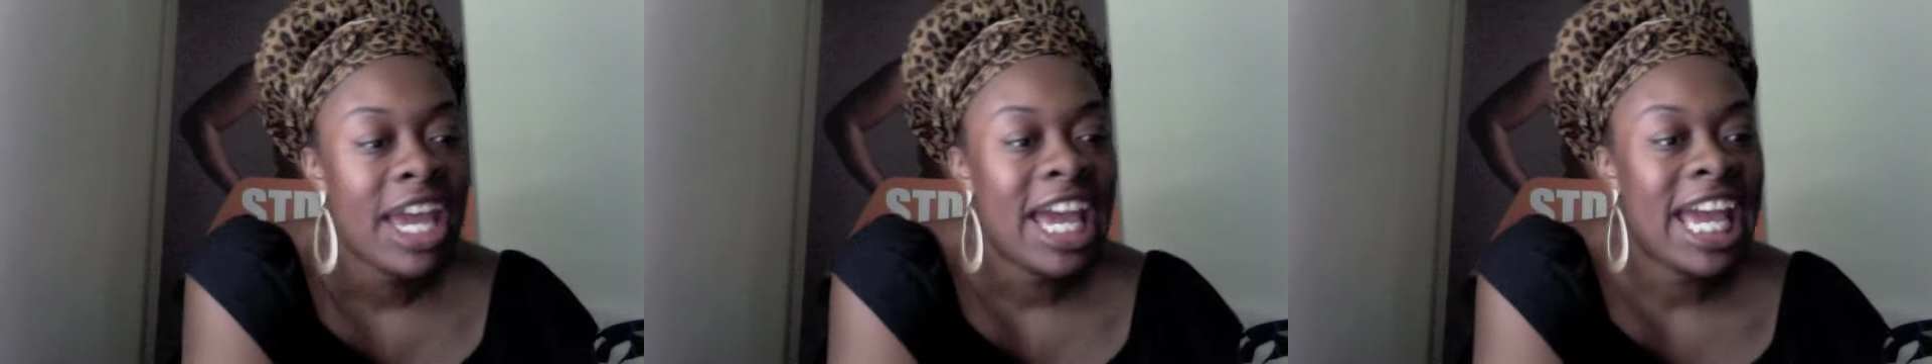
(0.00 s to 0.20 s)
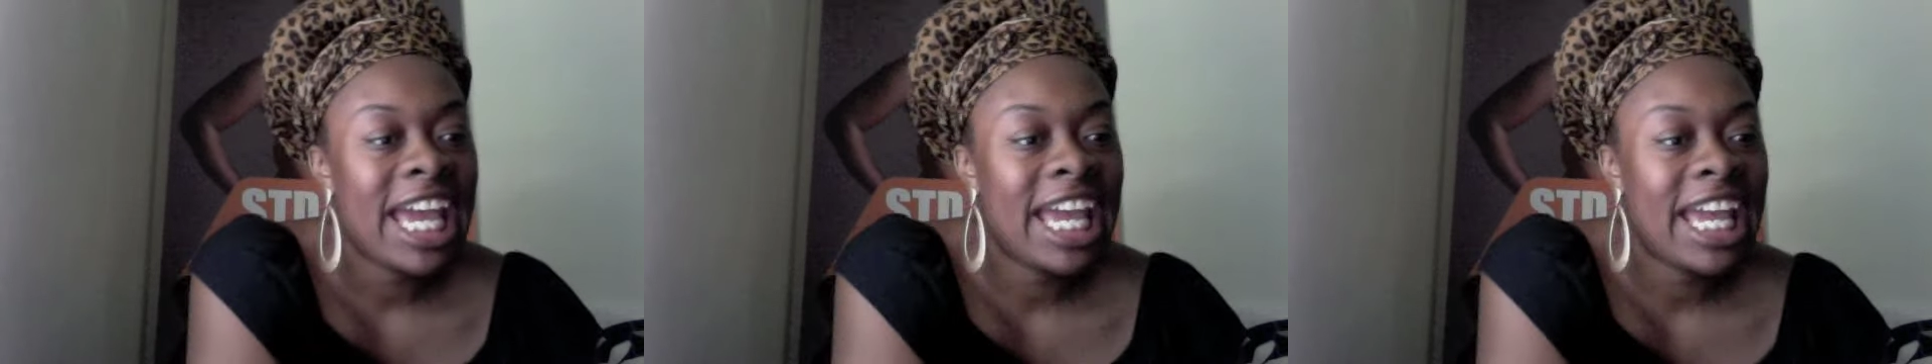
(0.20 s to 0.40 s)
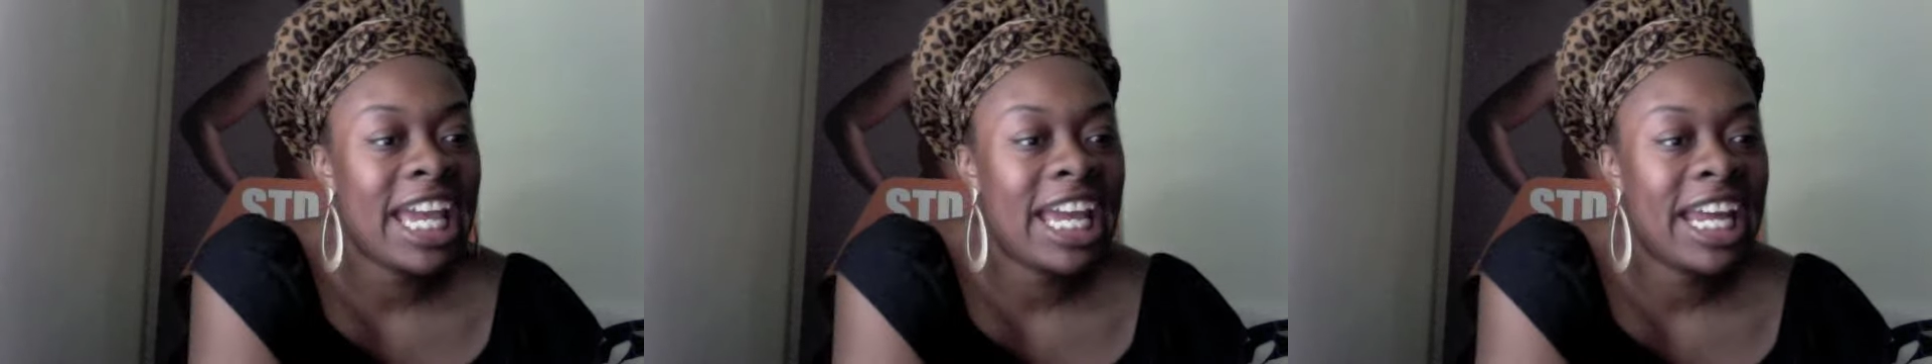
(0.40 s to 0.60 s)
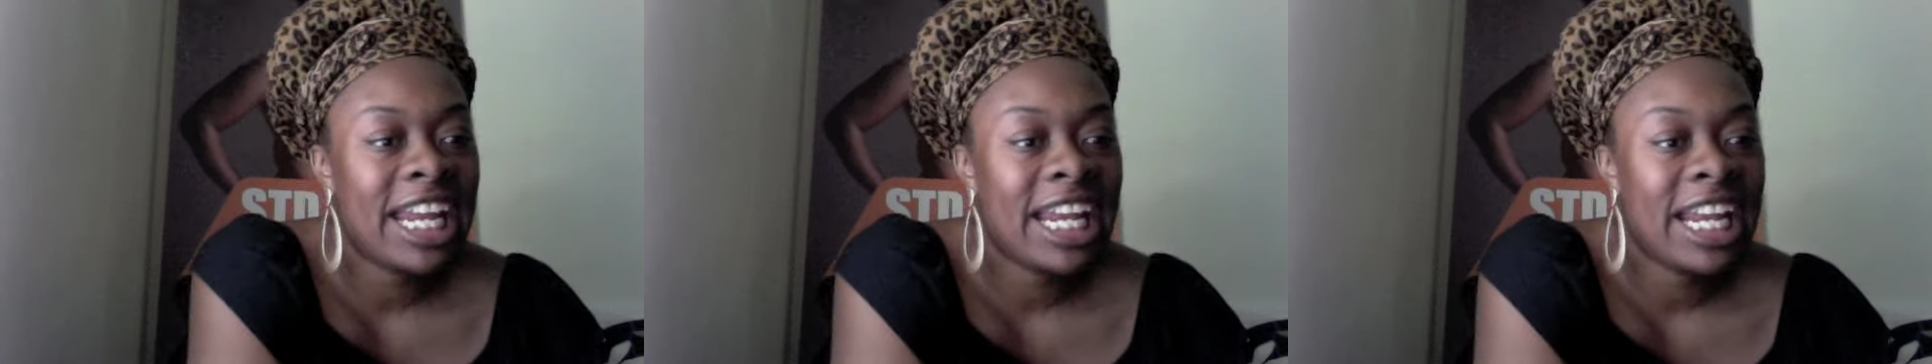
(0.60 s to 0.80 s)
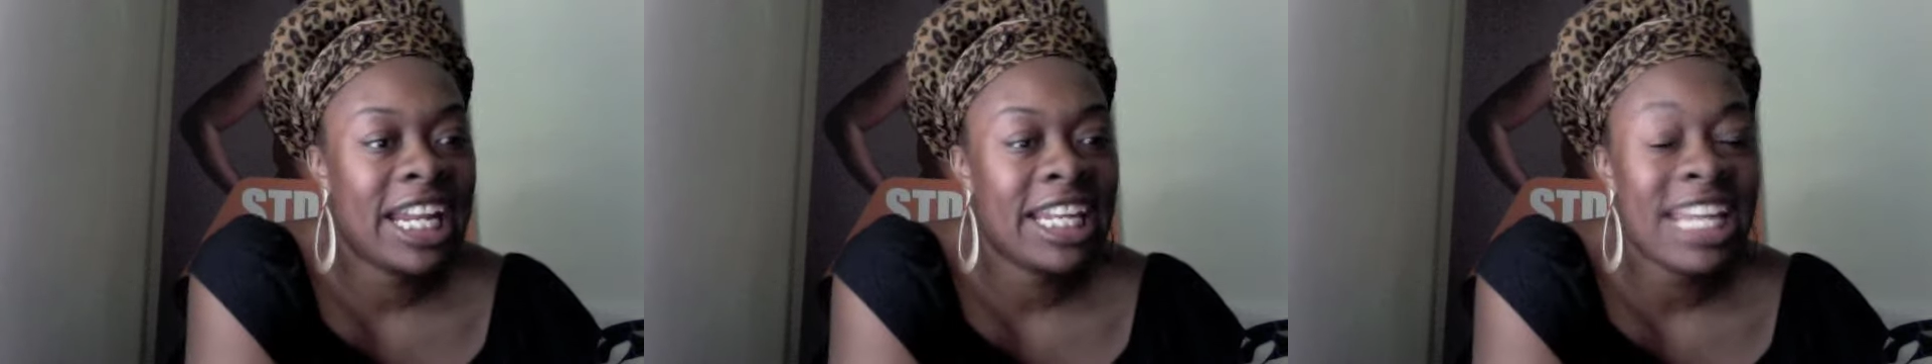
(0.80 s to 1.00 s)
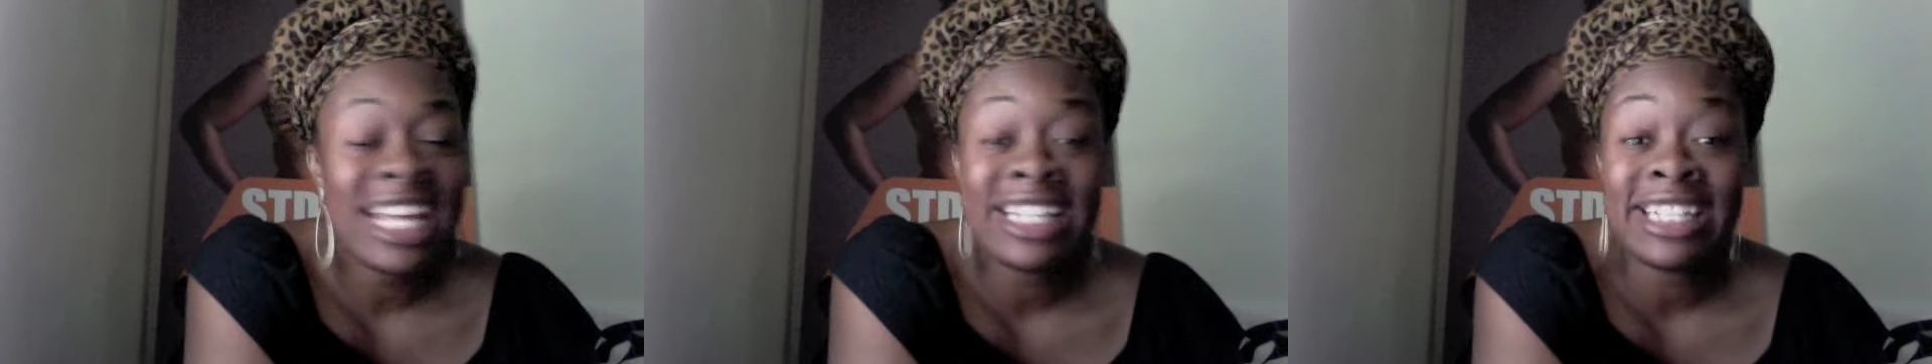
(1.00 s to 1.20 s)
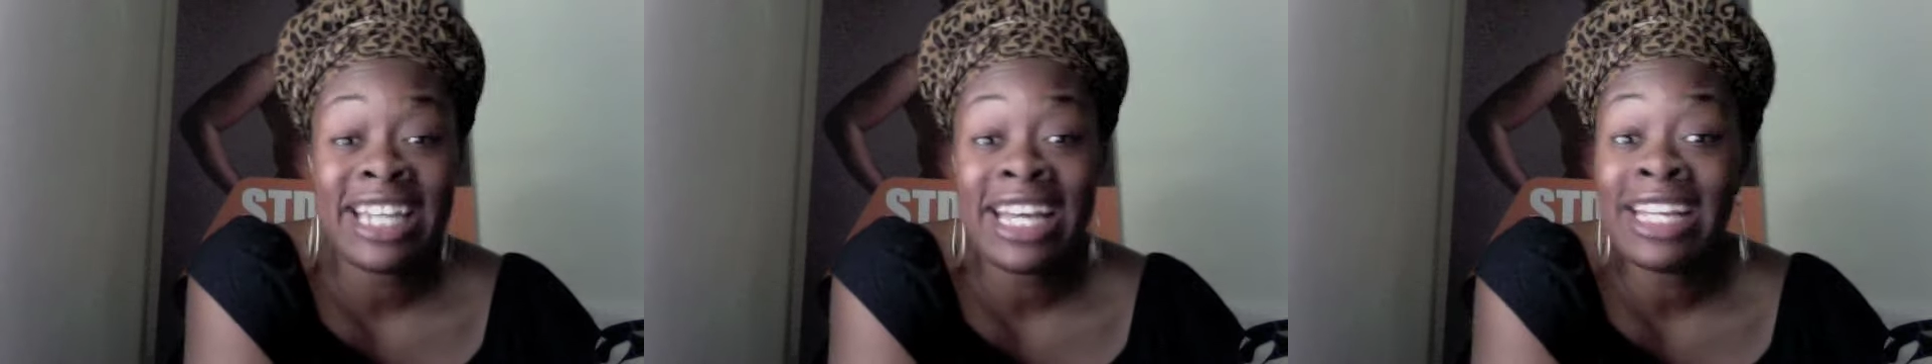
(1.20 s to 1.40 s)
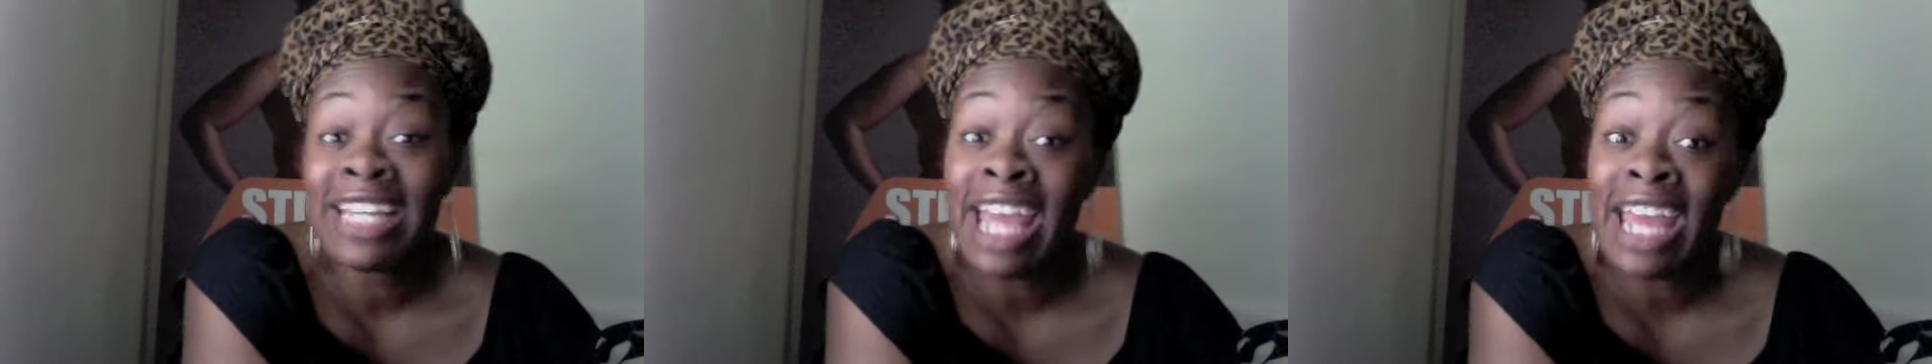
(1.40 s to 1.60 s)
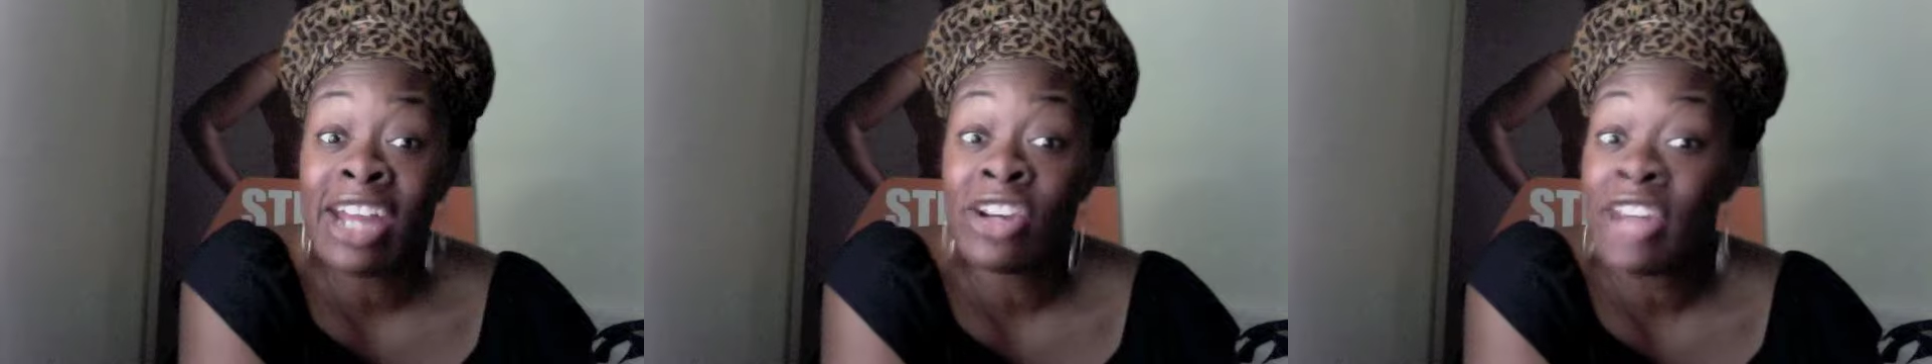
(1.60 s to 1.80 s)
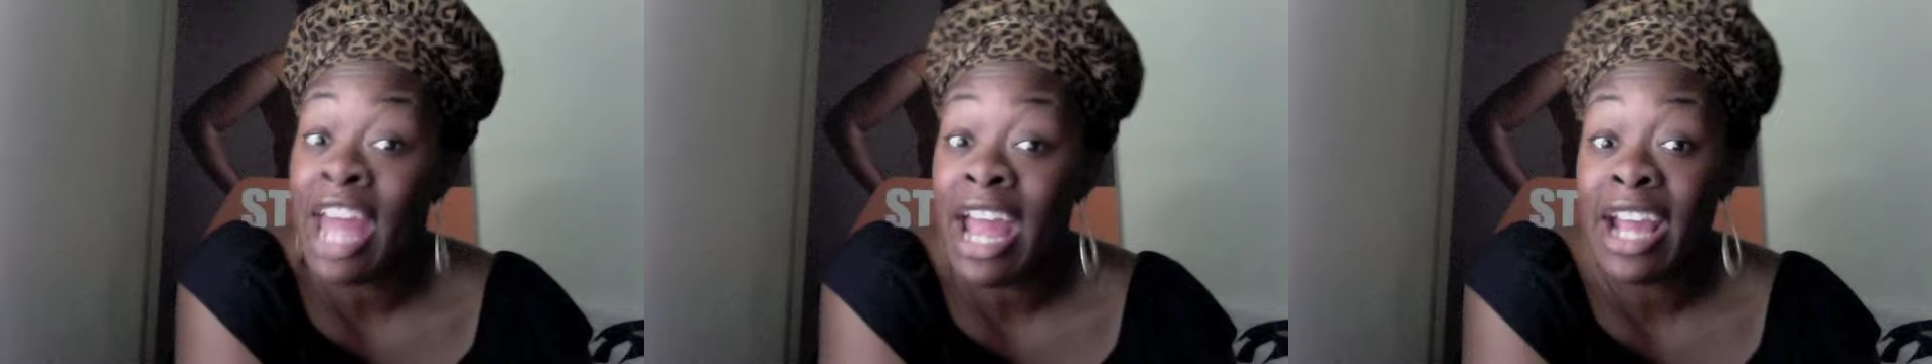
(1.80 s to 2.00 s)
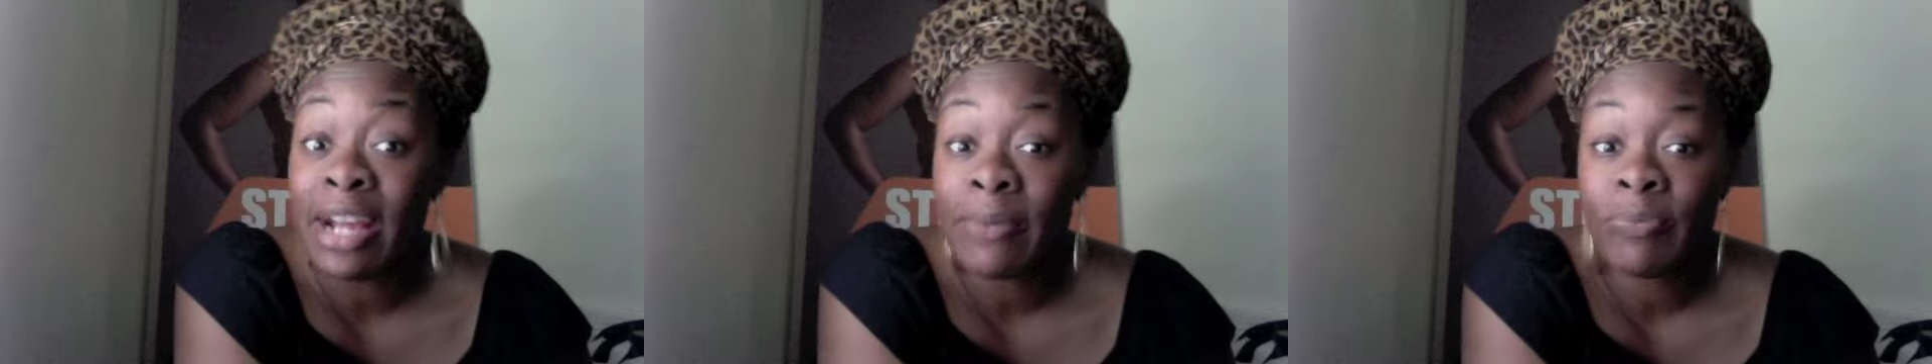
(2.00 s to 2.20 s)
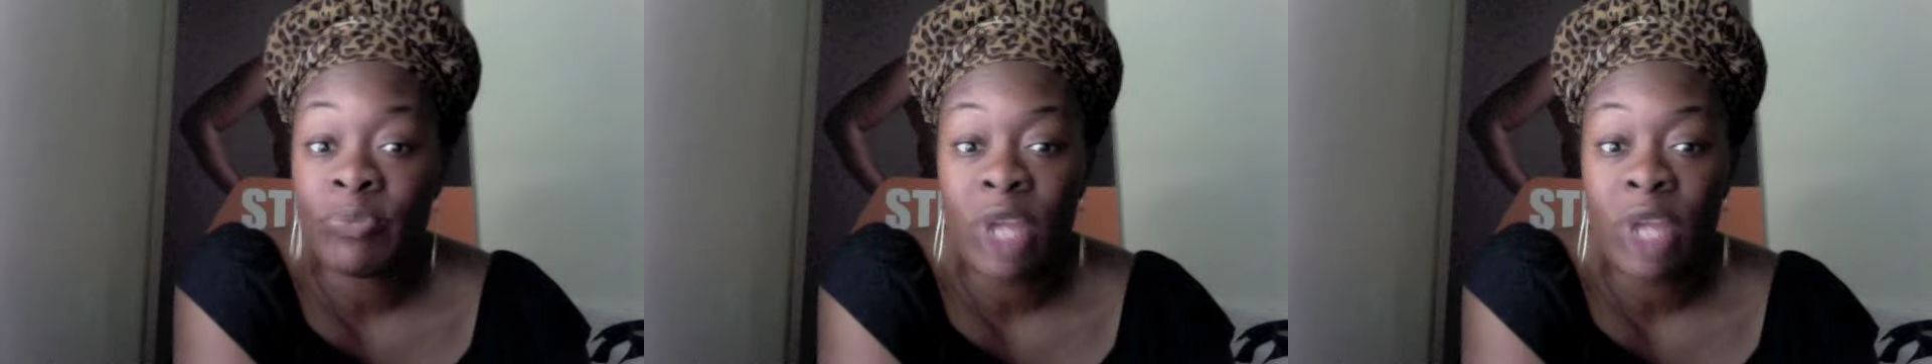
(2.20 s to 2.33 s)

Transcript: and they say yay or nay.